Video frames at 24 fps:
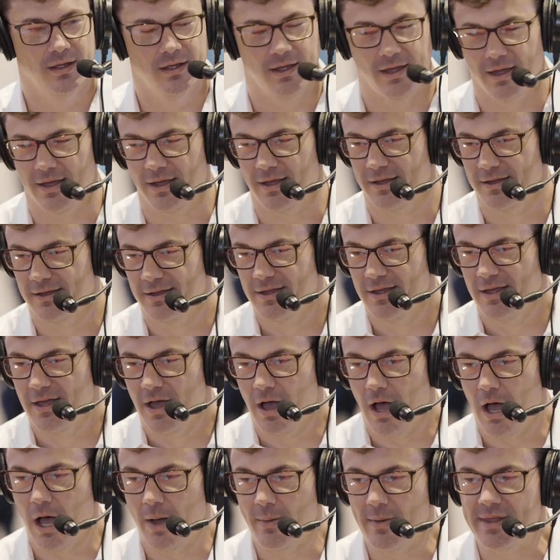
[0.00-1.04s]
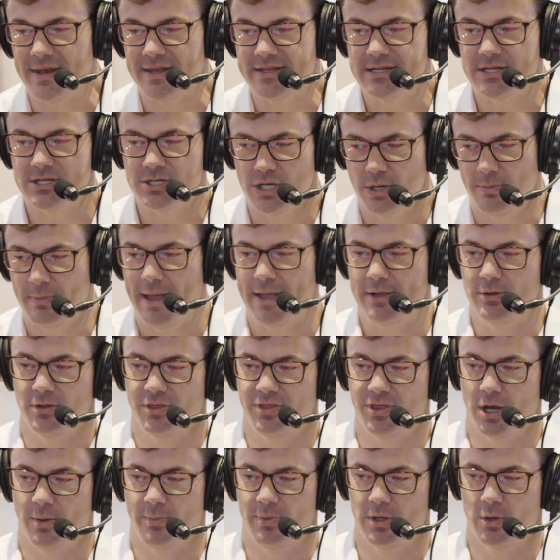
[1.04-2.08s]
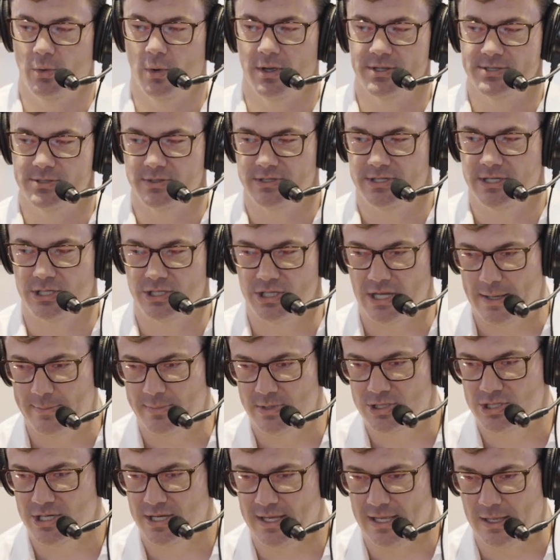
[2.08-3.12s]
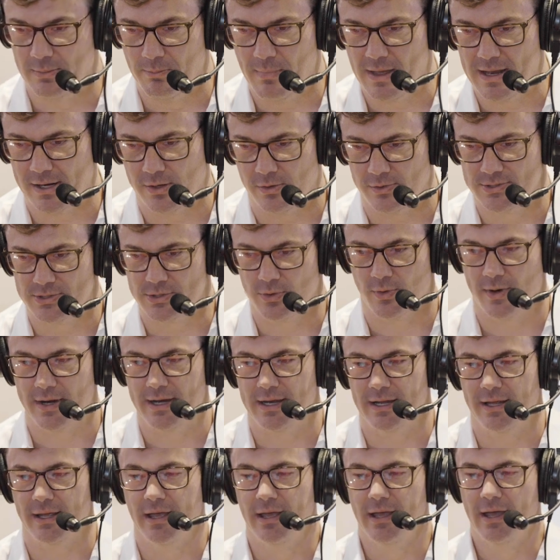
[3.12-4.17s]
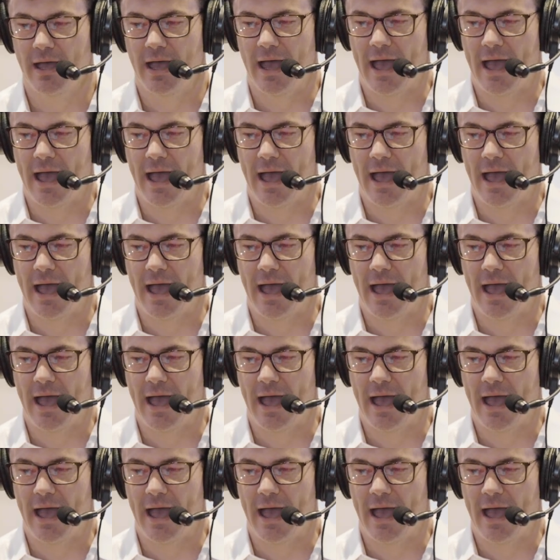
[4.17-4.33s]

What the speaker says: Yeah. In addition to manual therapy, you also teach imaging and medical screening.